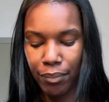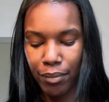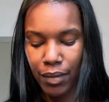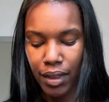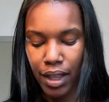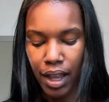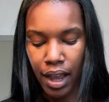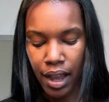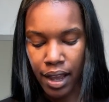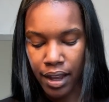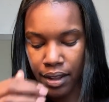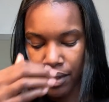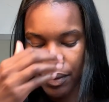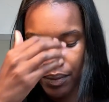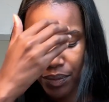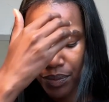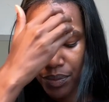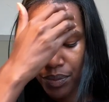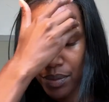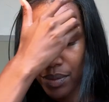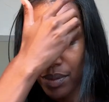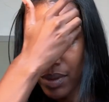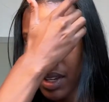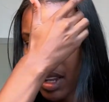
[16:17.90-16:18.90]
Okay?
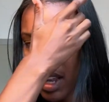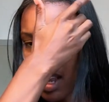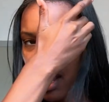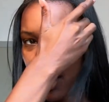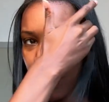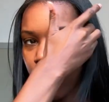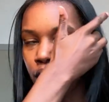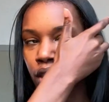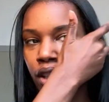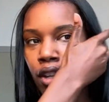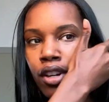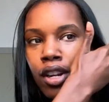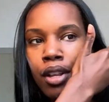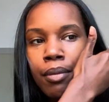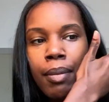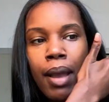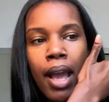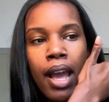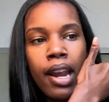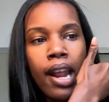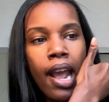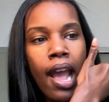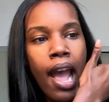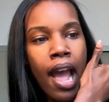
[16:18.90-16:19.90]
Unlearning
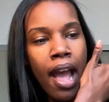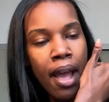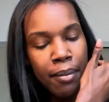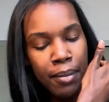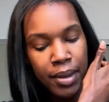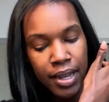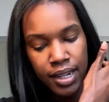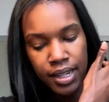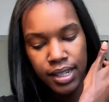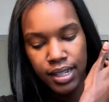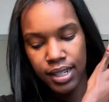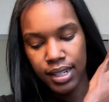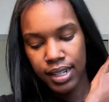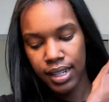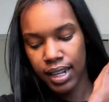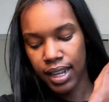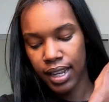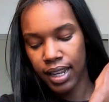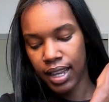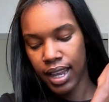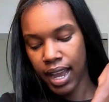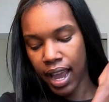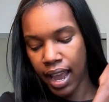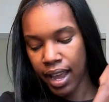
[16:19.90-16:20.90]
bad habits,
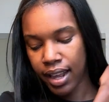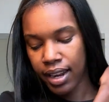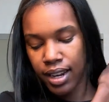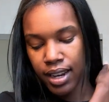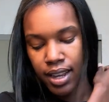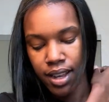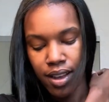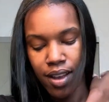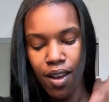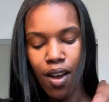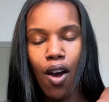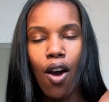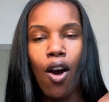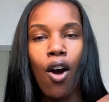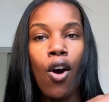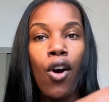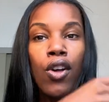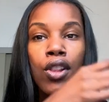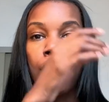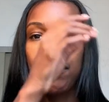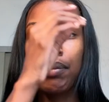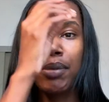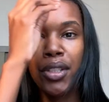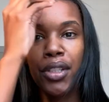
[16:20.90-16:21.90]
again,
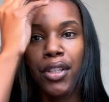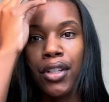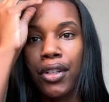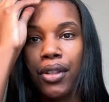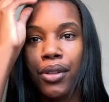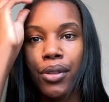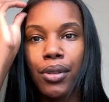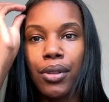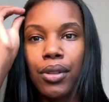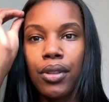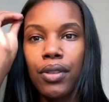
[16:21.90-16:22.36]
all up to you.